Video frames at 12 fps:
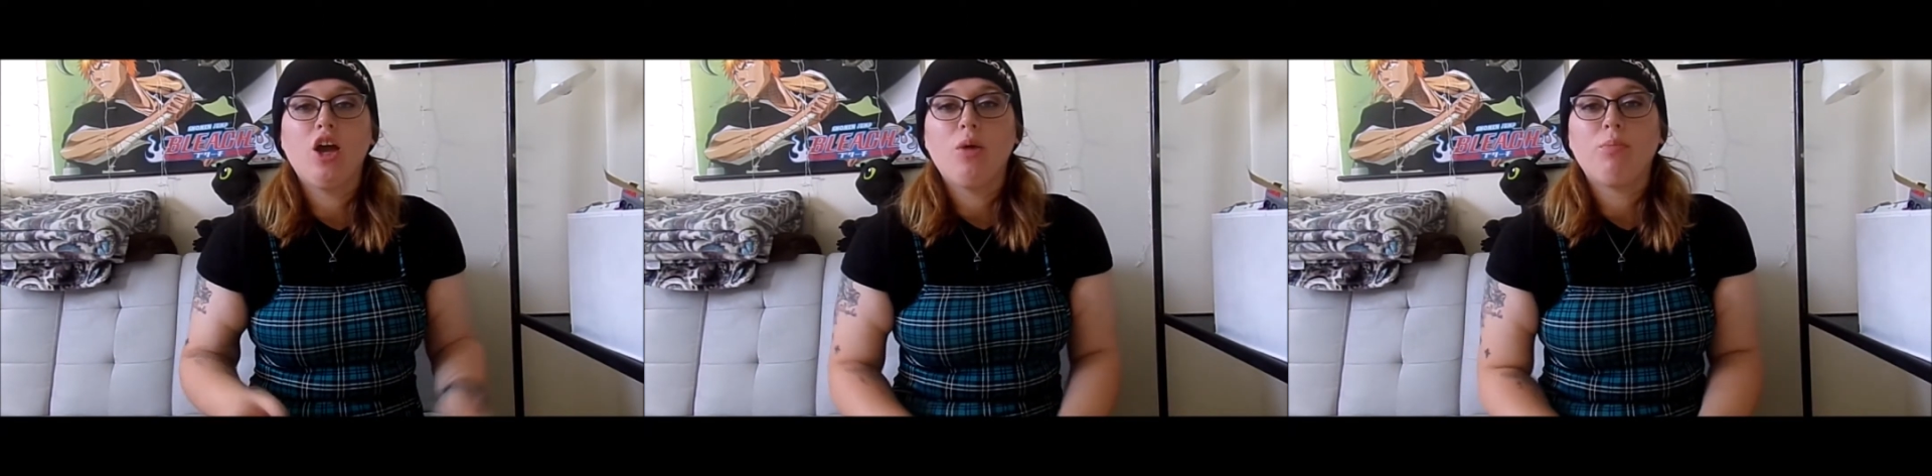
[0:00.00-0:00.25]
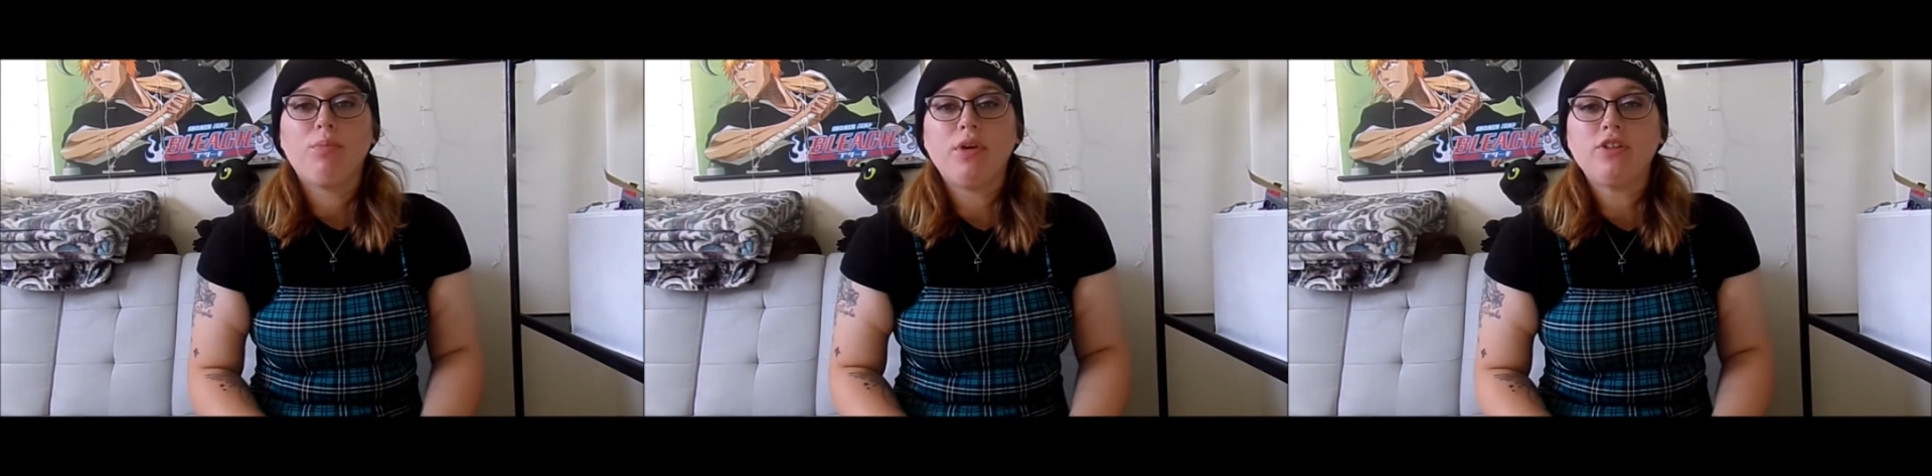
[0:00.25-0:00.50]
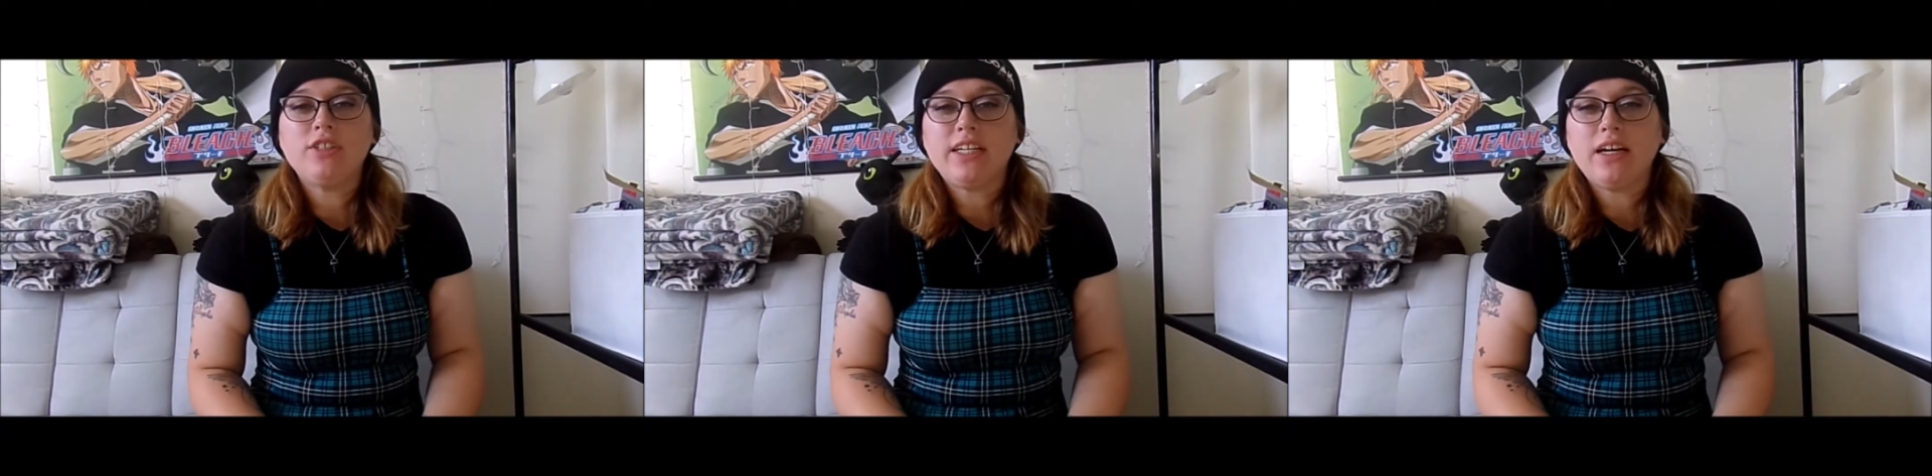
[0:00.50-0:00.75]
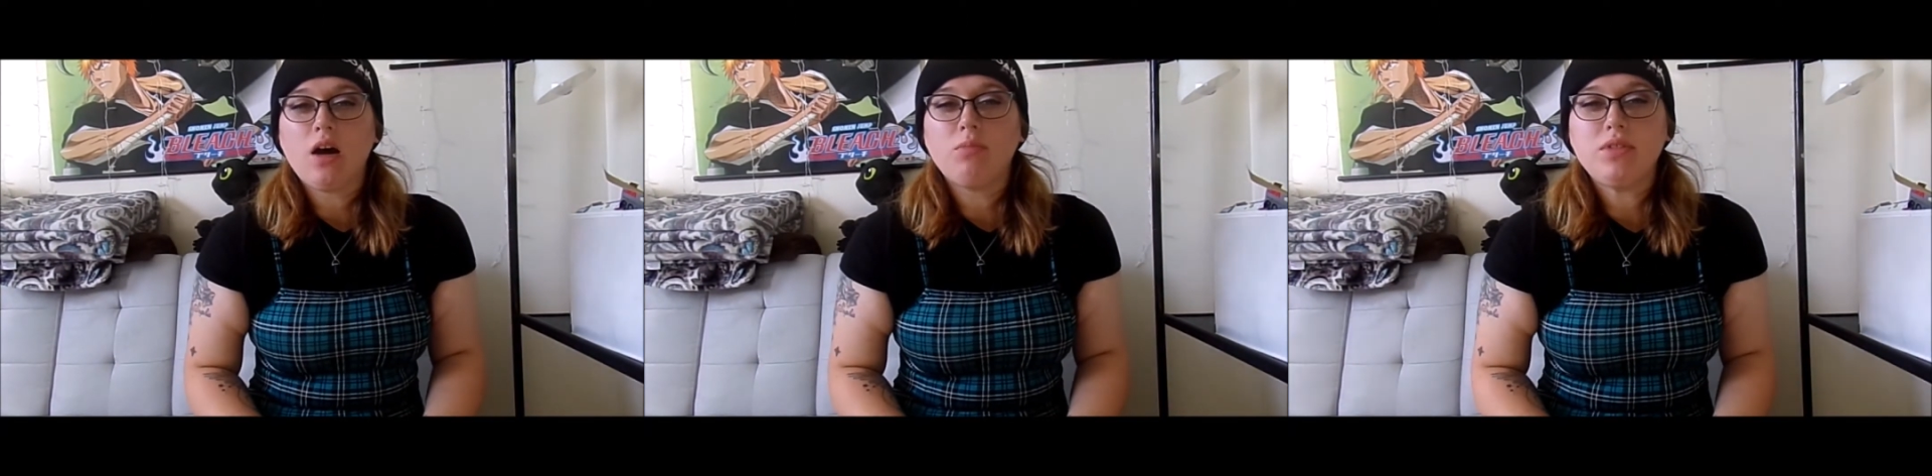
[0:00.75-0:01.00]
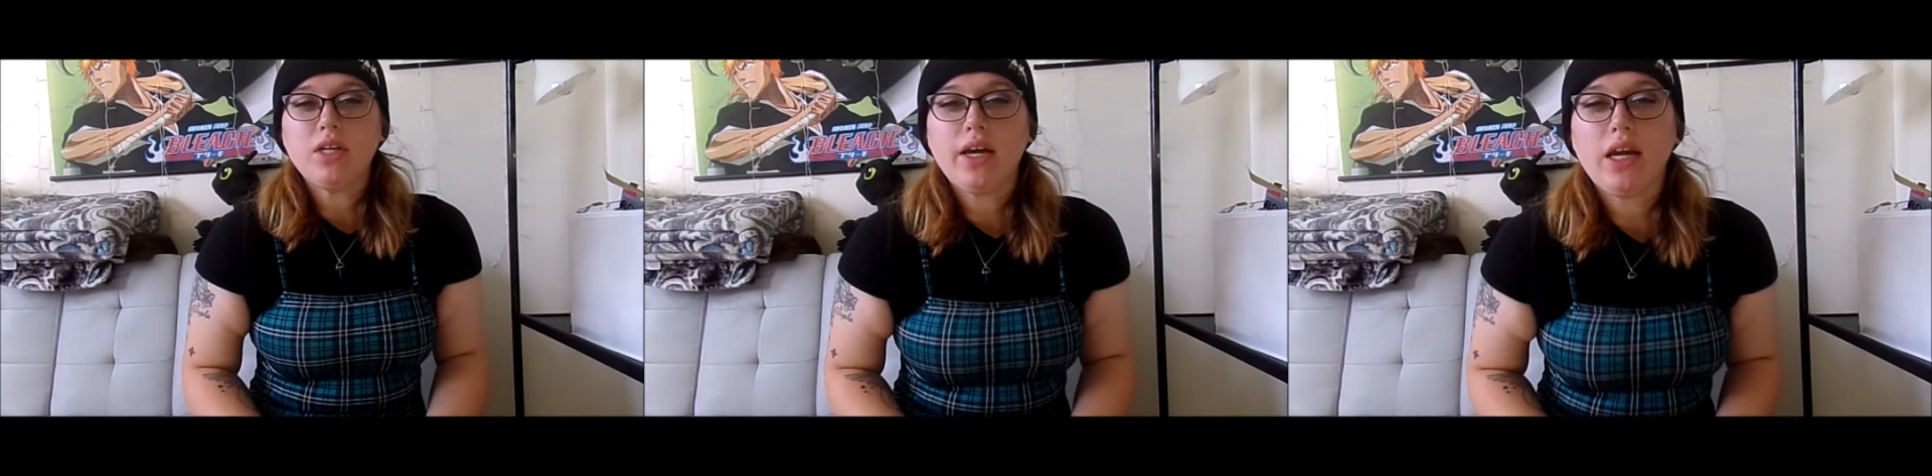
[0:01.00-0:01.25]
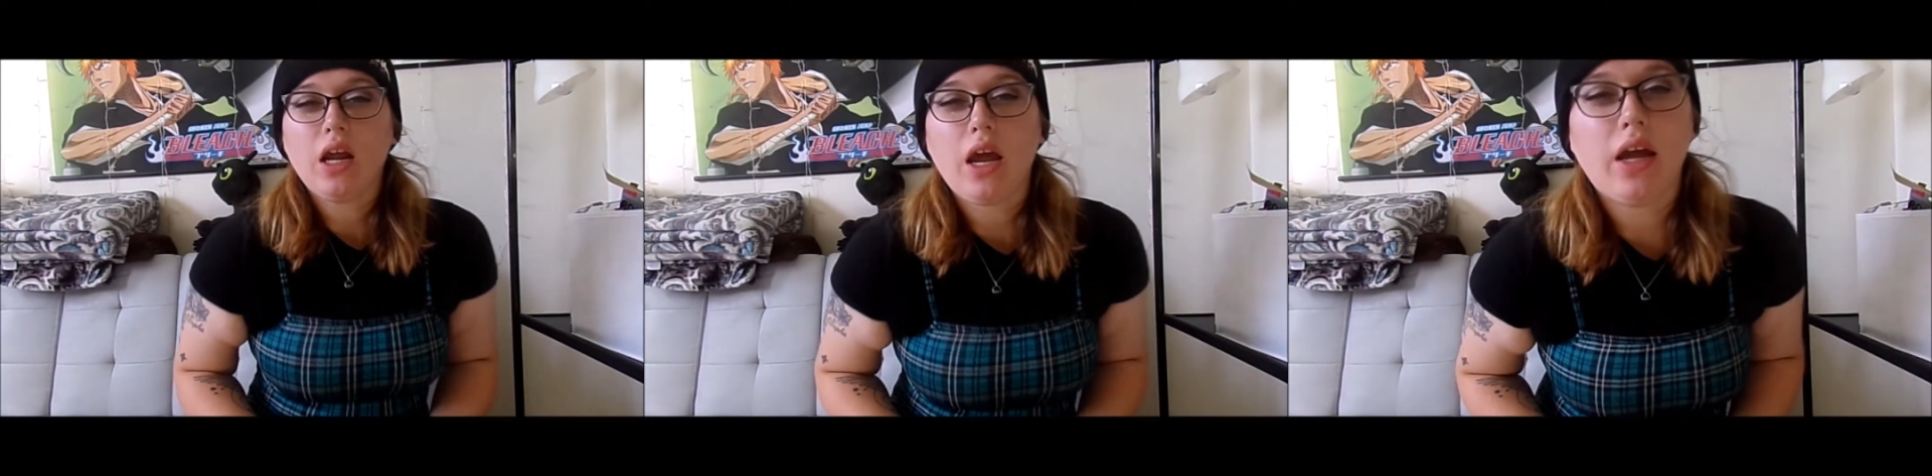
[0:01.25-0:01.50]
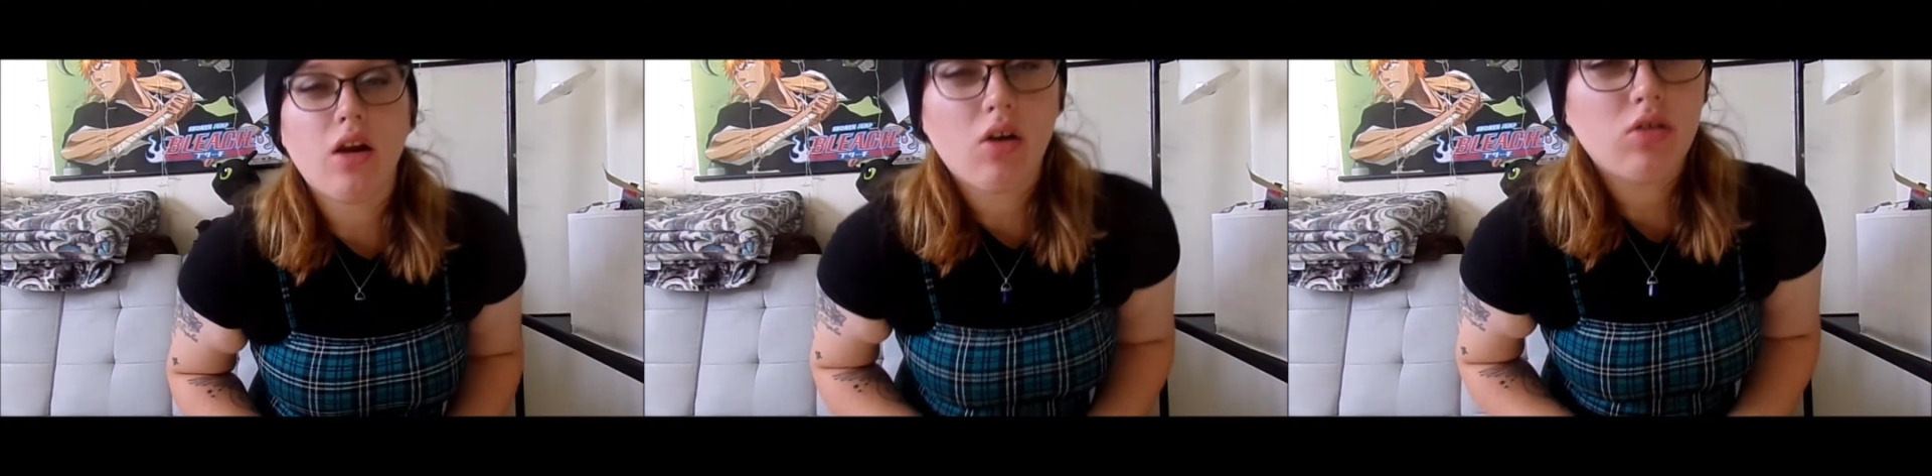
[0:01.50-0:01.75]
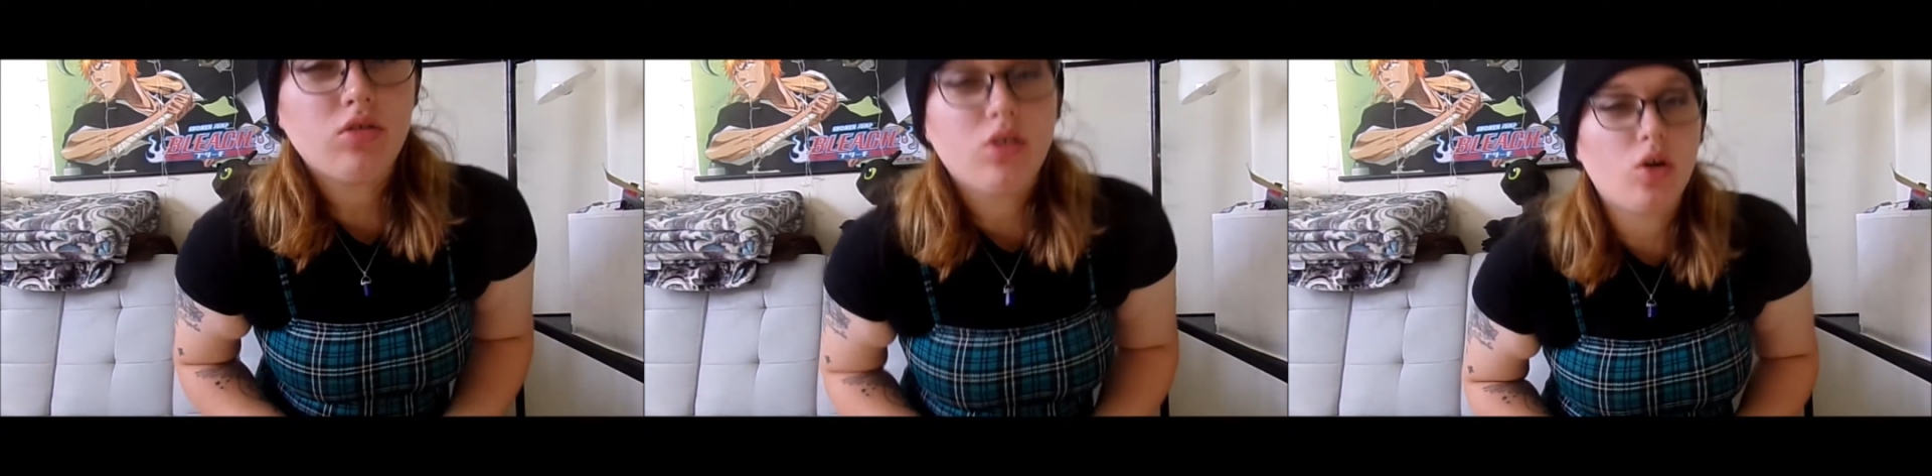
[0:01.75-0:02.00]
piercing update and
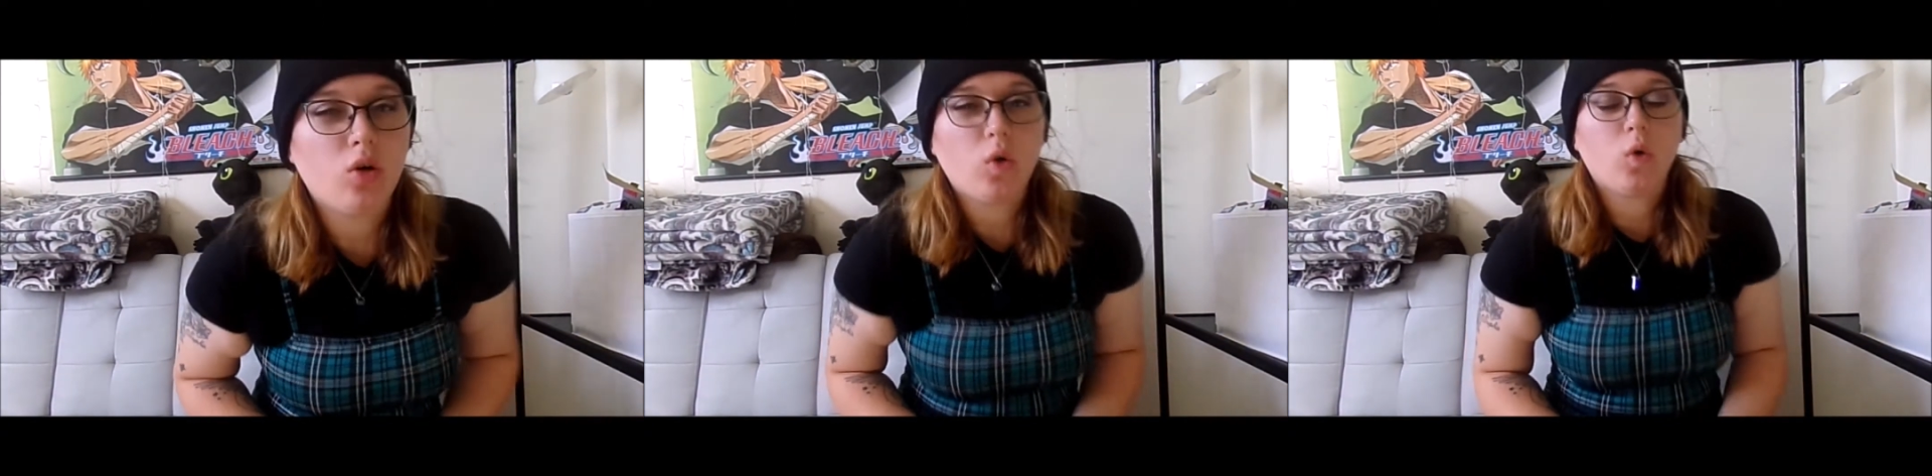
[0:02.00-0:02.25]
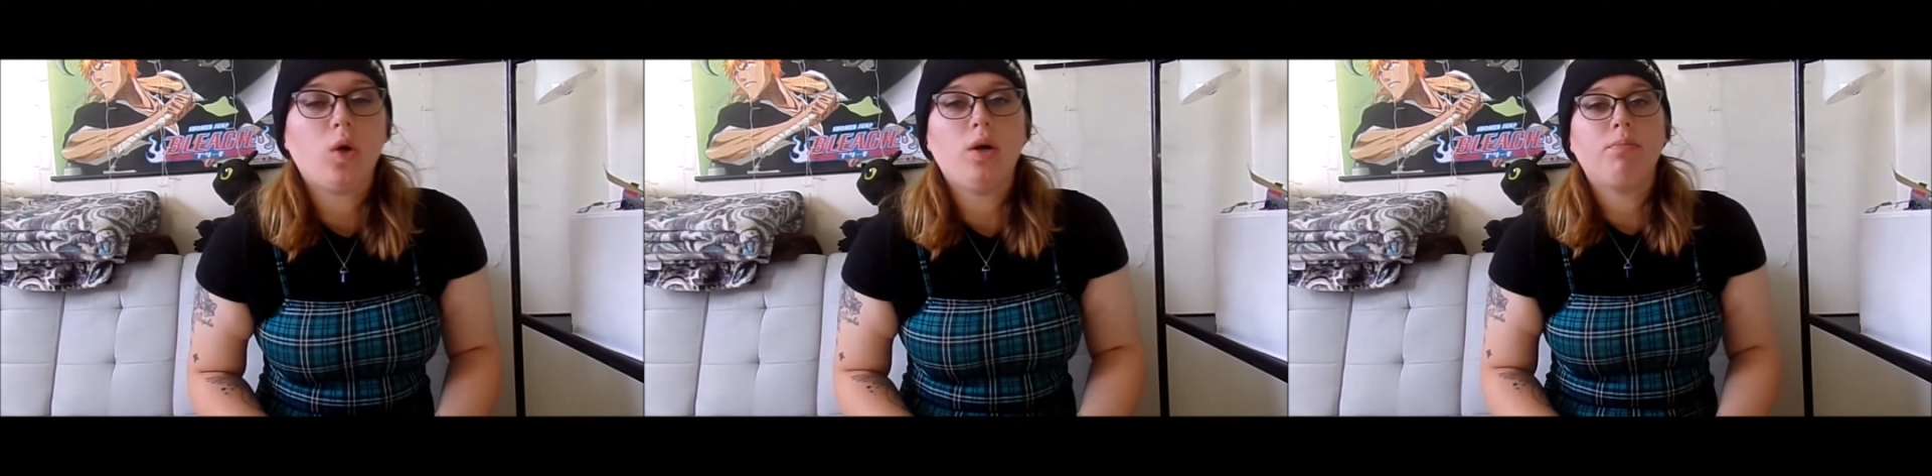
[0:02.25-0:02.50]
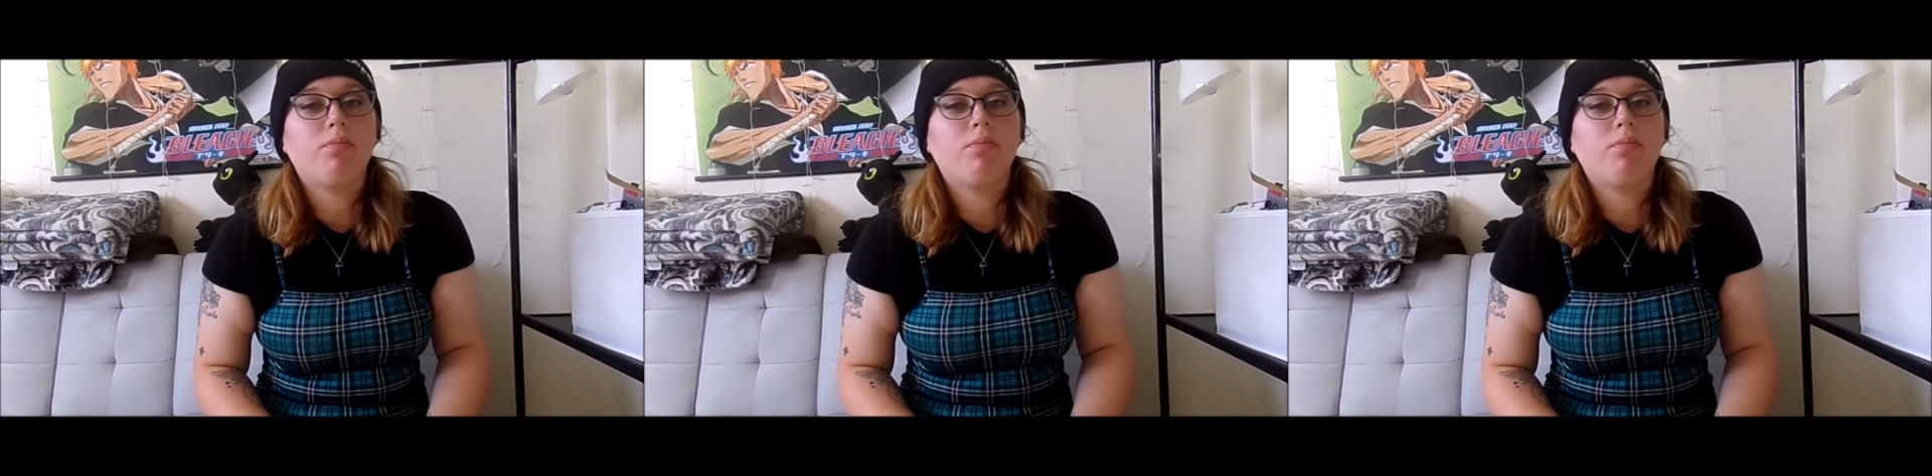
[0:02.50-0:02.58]
also